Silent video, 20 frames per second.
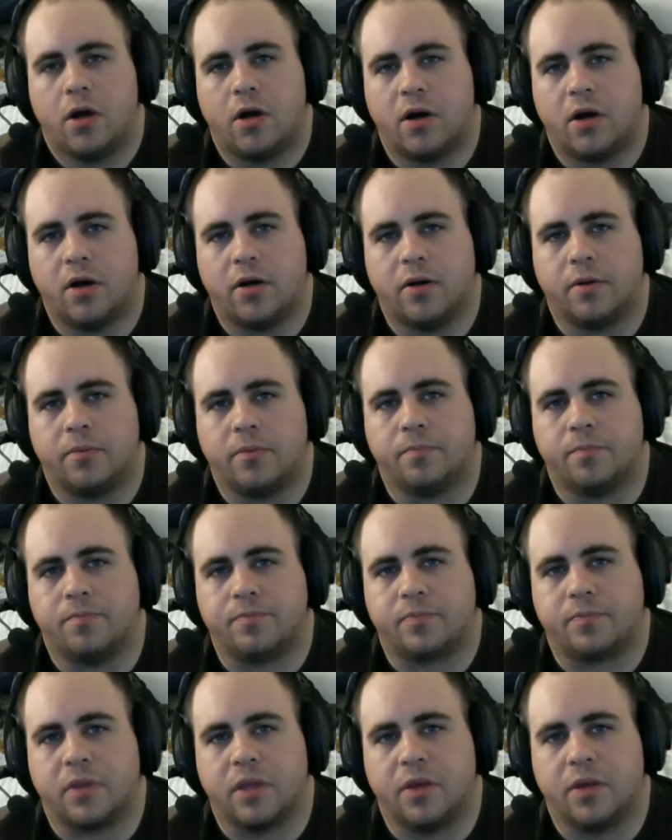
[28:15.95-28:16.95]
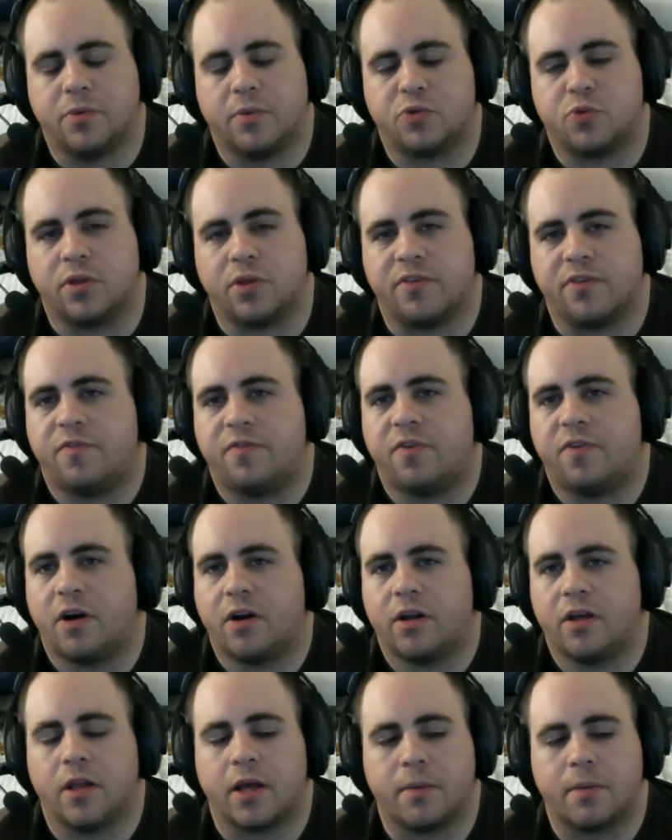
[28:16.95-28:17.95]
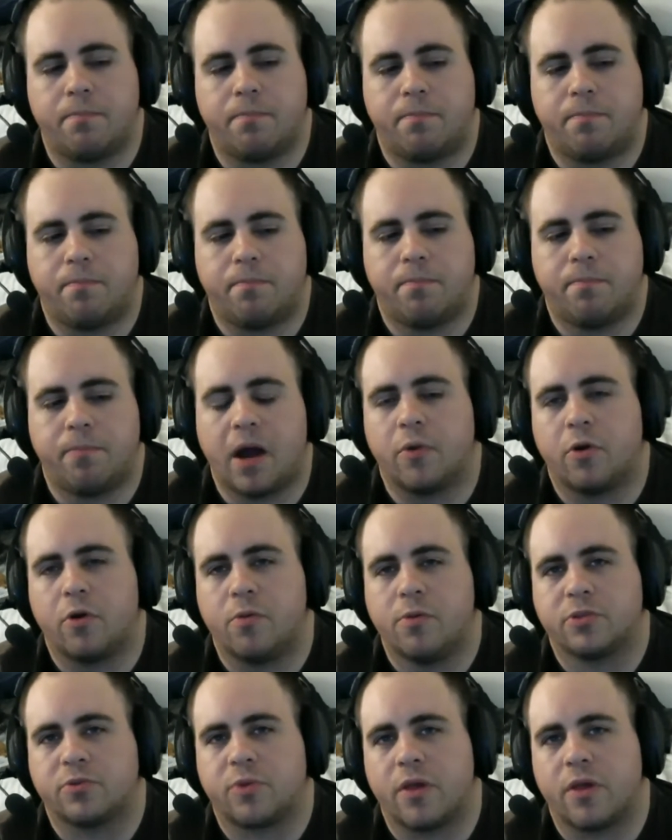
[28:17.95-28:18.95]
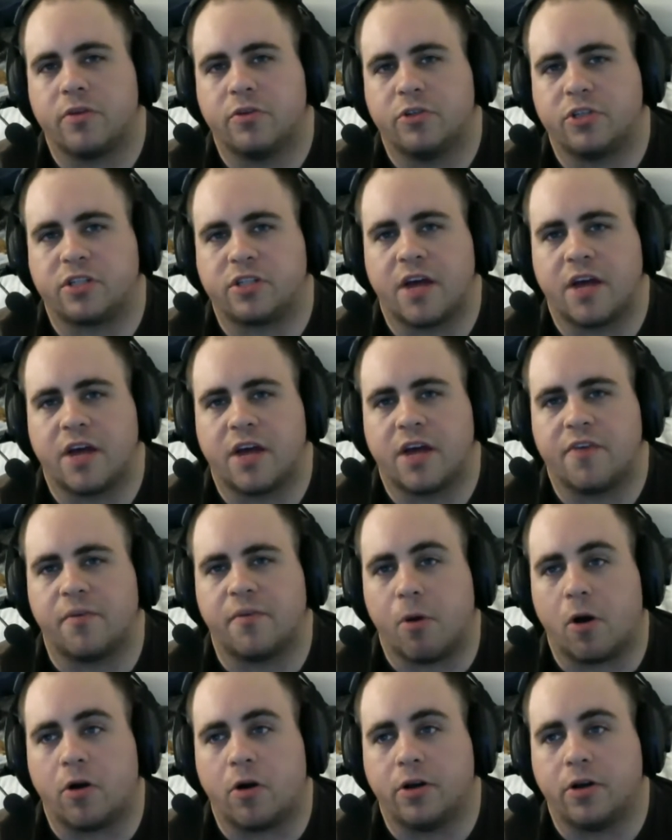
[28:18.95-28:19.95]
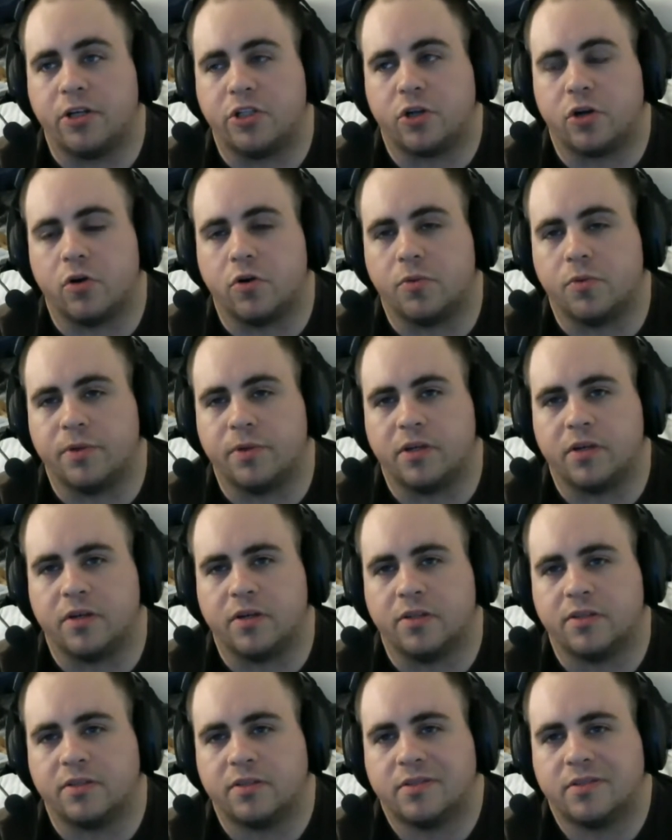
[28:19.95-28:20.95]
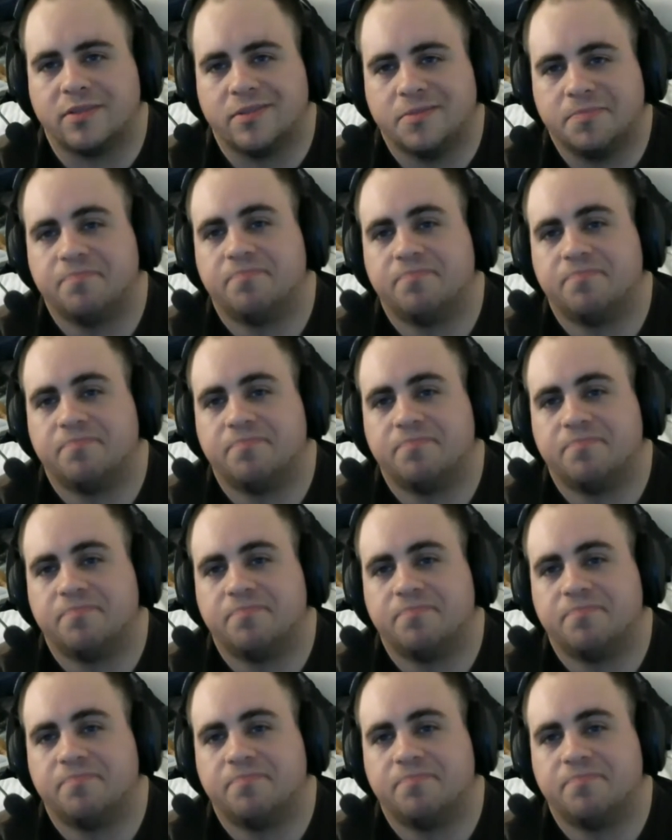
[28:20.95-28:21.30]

It was really funny. Like I would almost rather just have a Barney show because